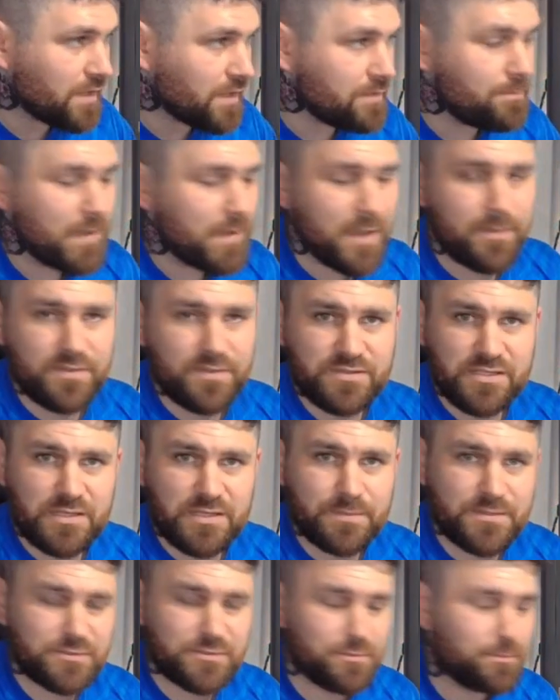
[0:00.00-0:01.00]
there's going to
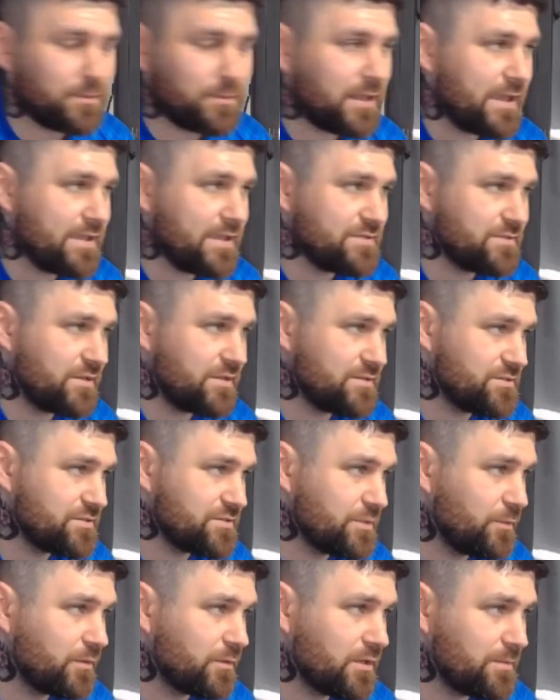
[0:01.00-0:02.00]
be some players that are
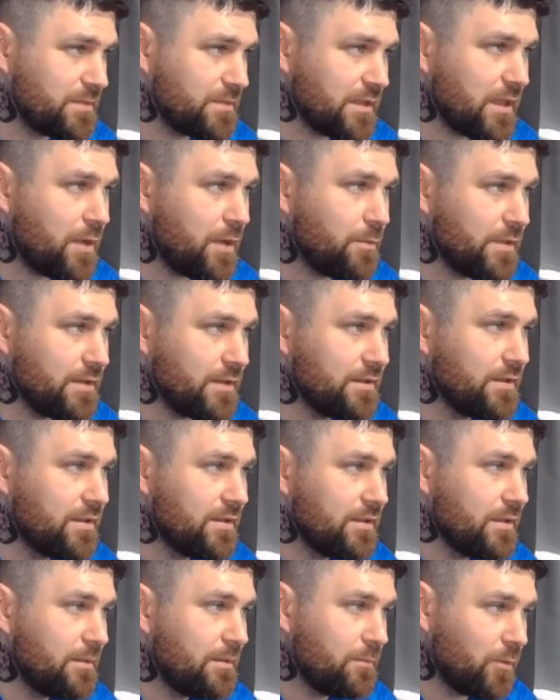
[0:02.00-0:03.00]
still going to be going,
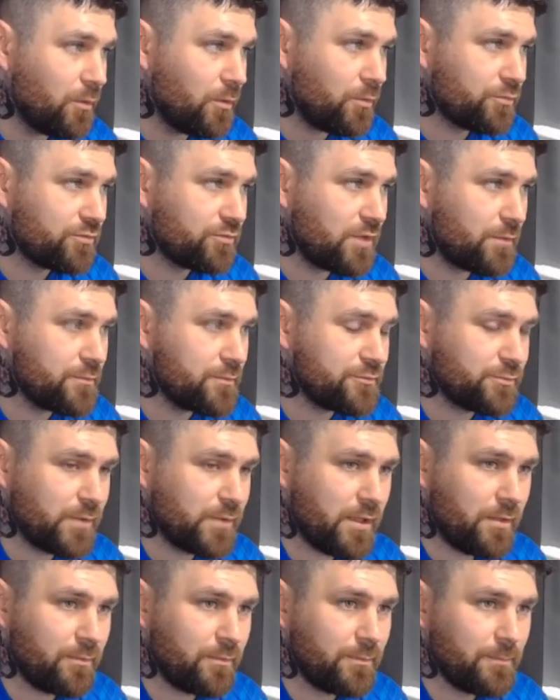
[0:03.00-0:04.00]
but also as
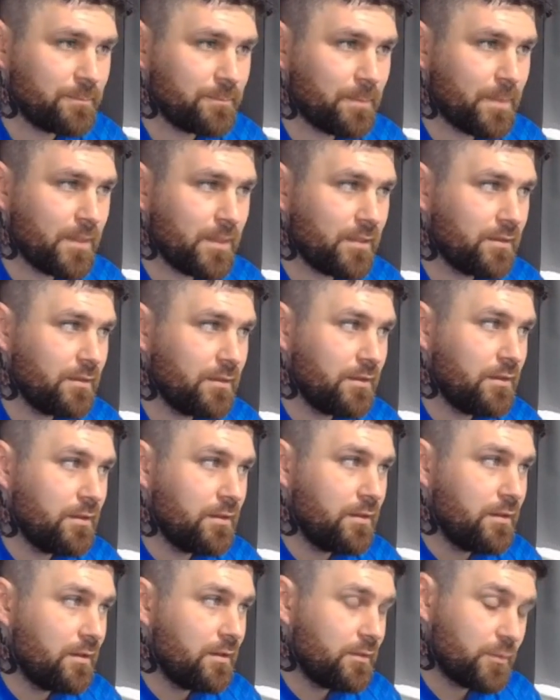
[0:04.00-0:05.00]
well,
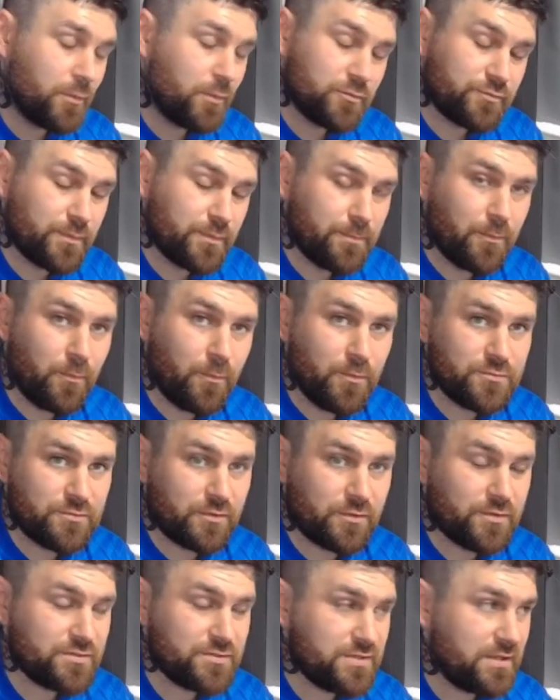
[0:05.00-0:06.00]
there was reports, like
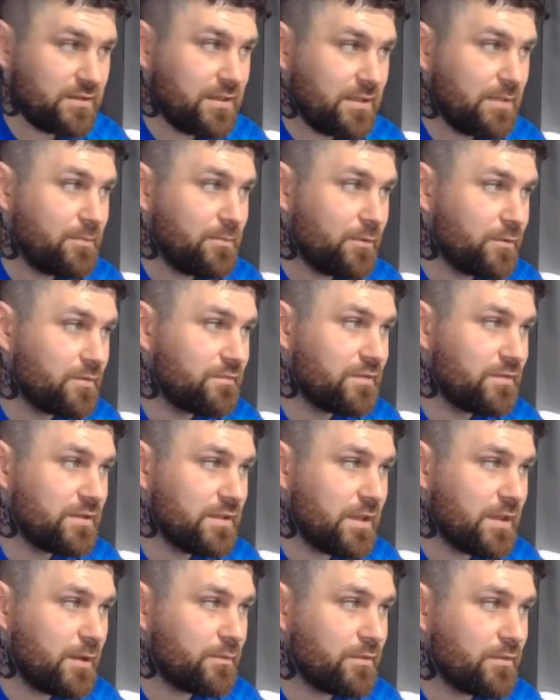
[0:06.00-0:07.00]
I said in my other
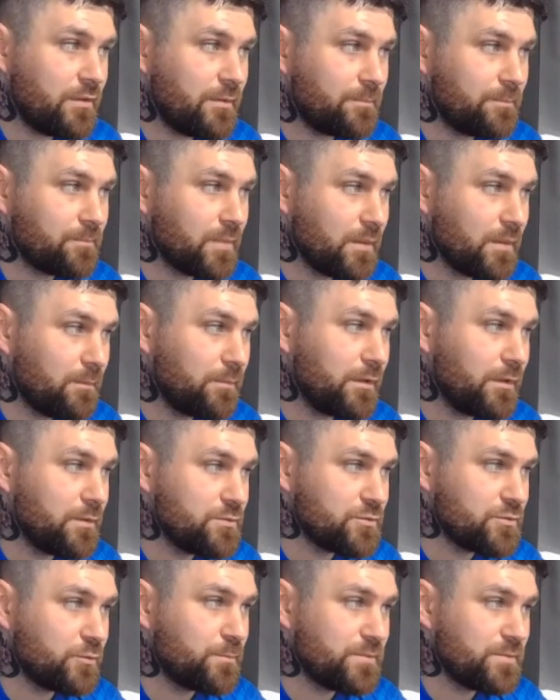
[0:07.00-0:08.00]
video, that Blues
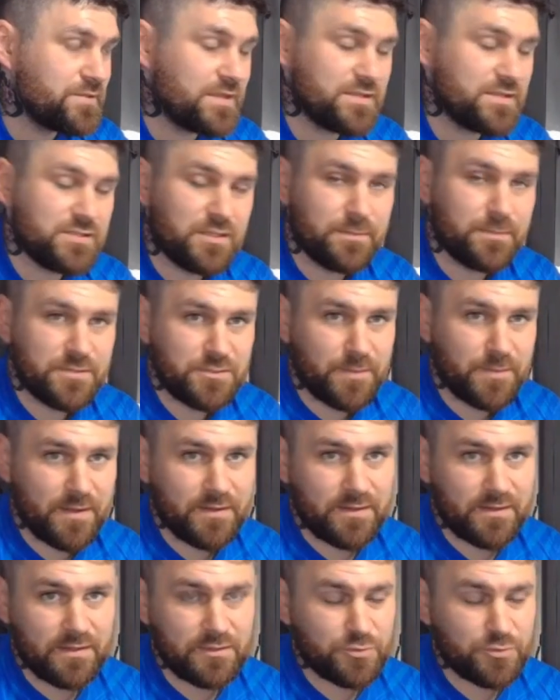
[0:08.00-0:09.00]
could potentially be
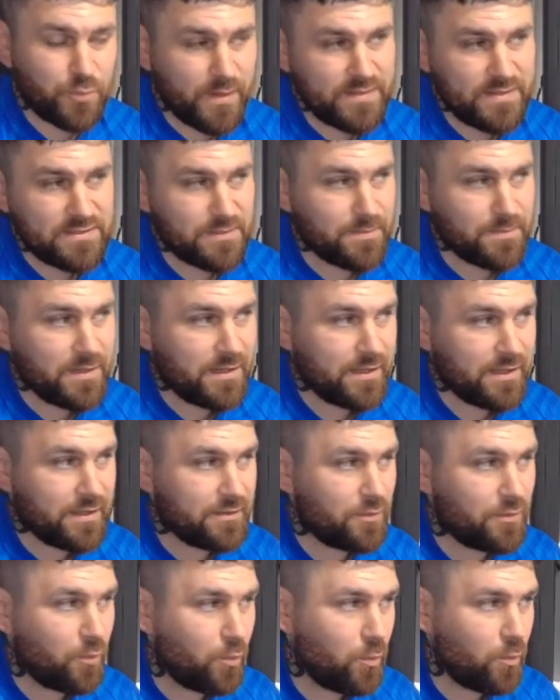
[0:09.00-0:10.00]
spending 20 million
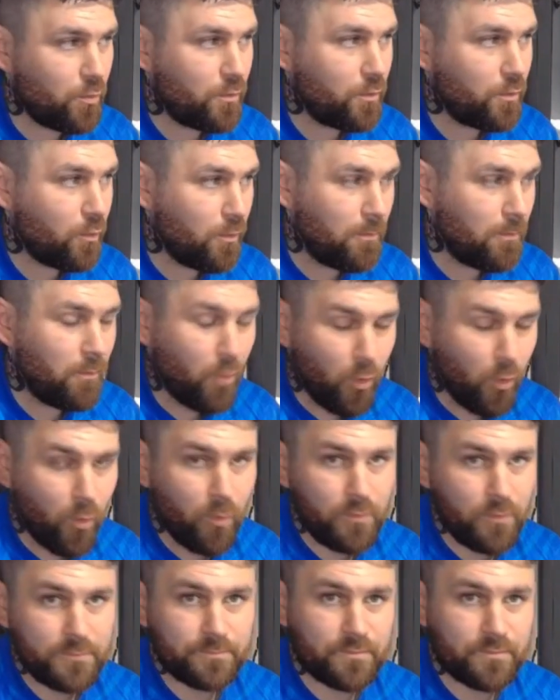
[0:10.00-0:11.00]
or
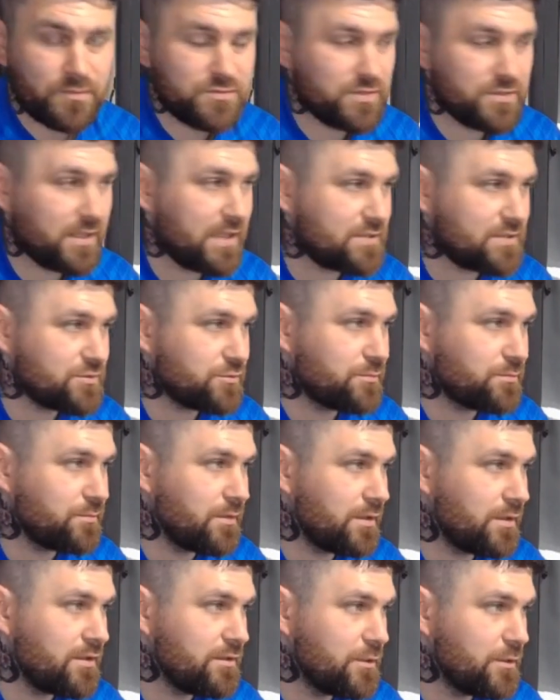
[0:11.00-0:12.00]
more to get
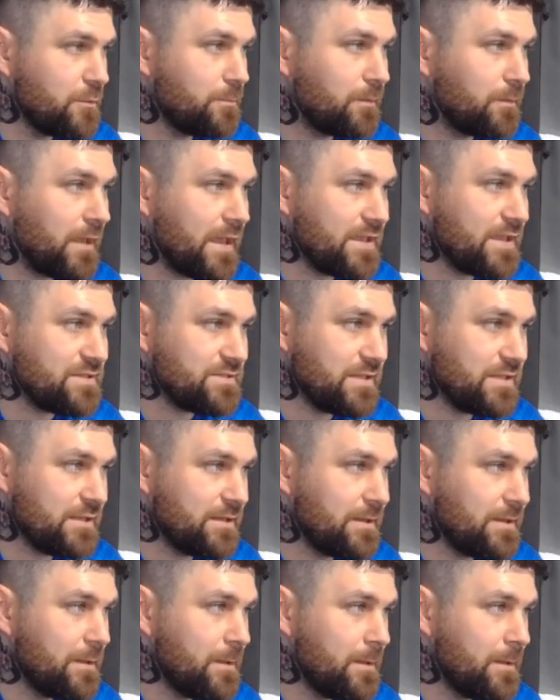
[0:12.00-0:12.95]
some new players in.